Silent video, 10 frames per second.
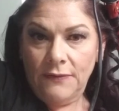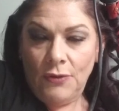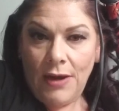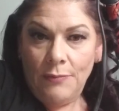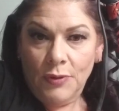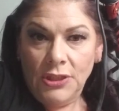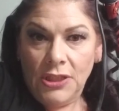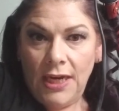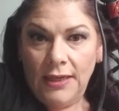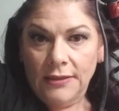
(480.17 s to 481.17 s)
of you. I
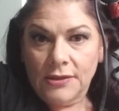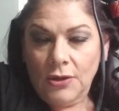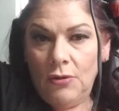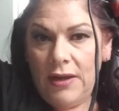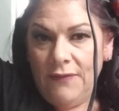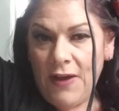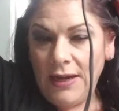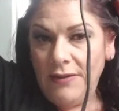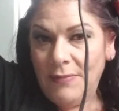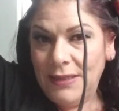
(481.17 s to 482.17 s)
appreciate it. So if
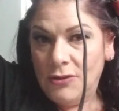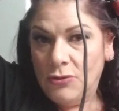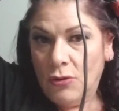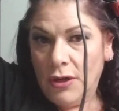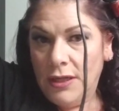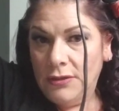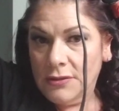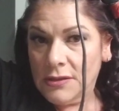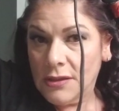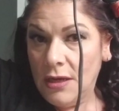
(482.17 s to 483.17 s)
any of my
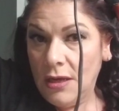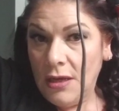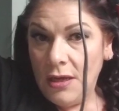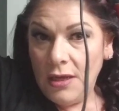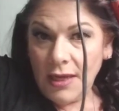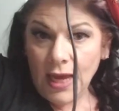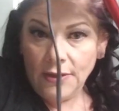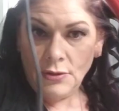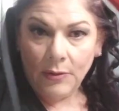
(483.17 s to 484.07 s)
tutorials get you to